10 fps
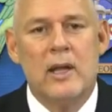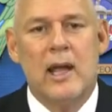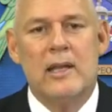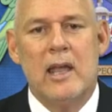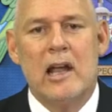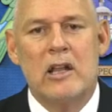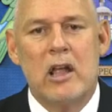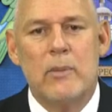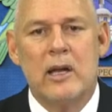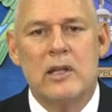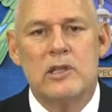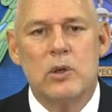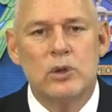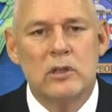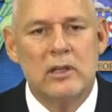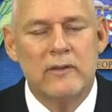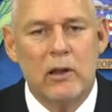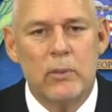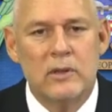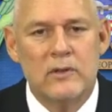in the economic and social
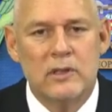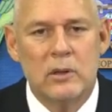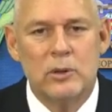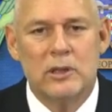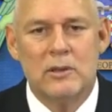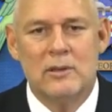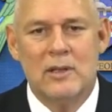development of St. Lucia,